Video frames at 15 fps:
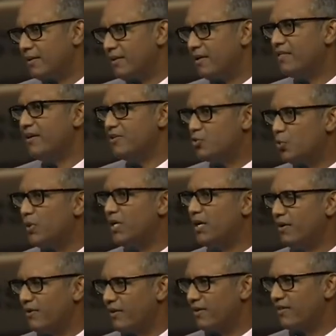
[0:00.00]
that
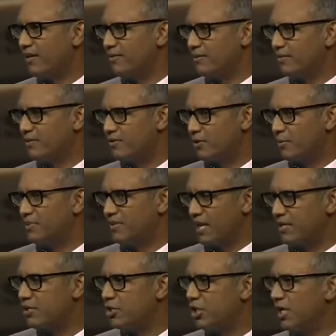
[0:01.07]

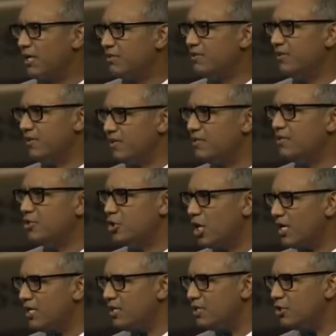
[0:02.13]
substantiates this
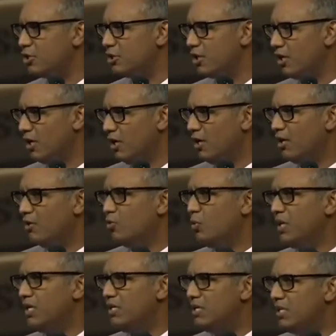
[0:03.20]
change.
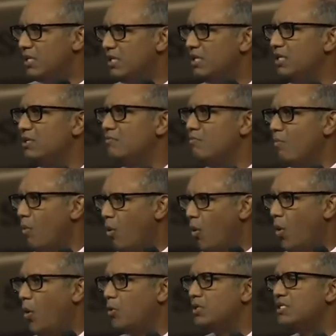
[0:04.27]
we need
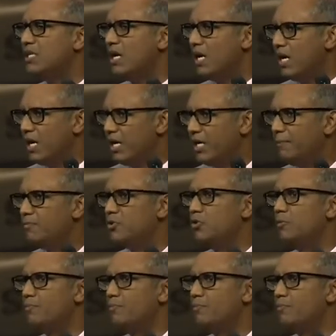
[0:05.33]
more time to